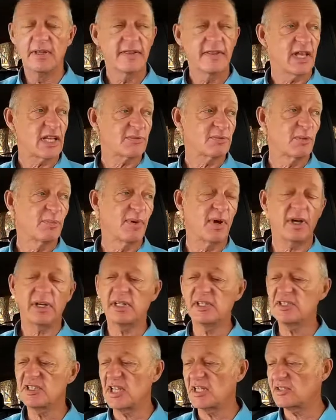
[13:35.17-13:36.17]
That's my
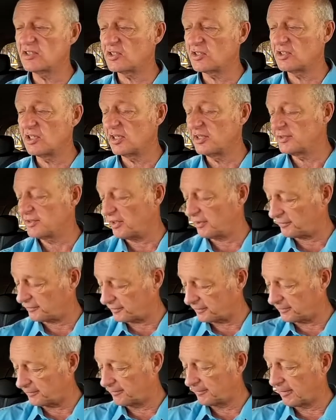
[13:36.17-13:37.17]
parking sensors turned
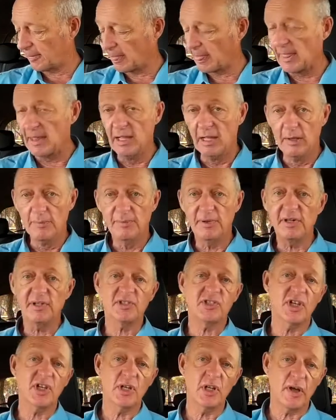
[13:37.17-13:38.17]
off. But it'll
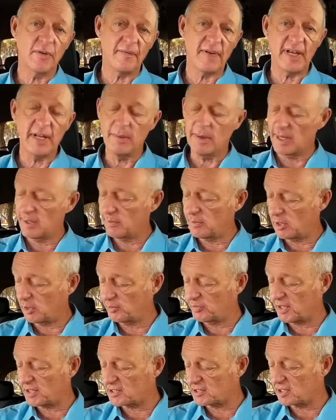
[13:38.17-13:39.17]
turn off anyway when I
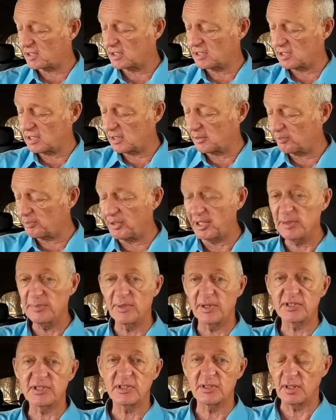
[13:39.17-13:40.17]
press the P
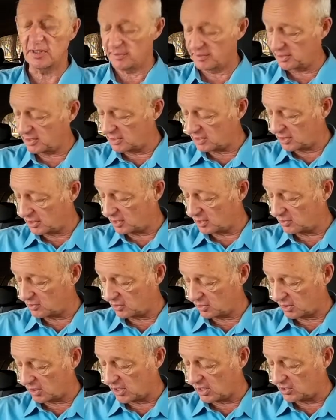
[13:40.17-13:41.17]
button on the
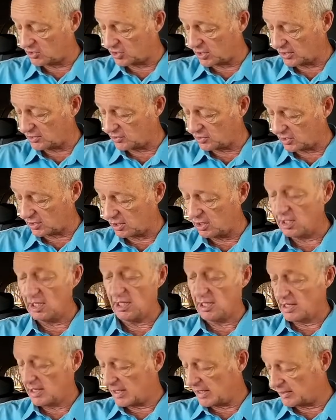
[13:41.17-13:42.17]
gear changer,
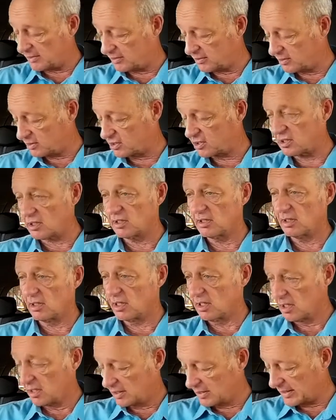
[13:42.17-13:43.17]
and
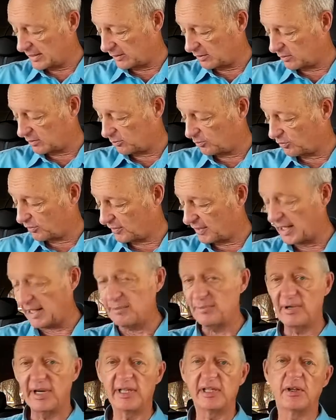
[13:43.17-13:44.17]
now I can put the
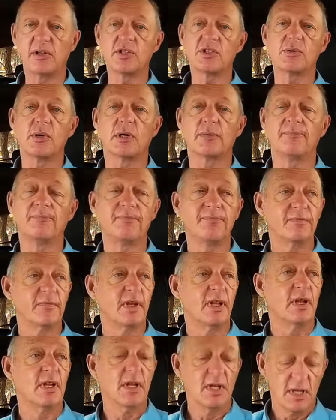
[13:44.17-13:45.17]
handbrake on as well.
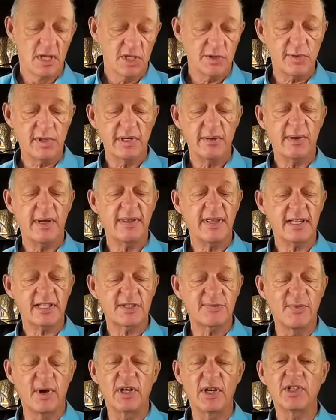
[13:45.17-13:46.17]
So anyway,
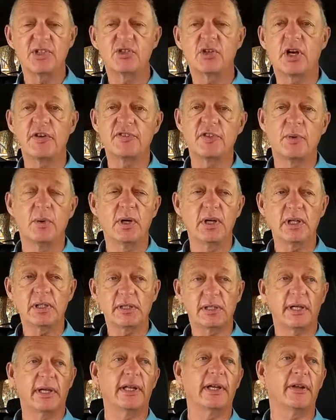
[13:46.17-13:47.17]
that's my drive to
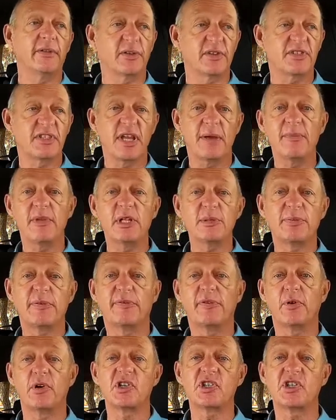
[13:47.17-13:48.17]
work, and I've got 10 minutes
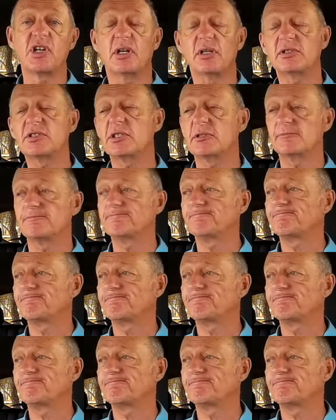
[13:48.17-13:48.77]
before I start.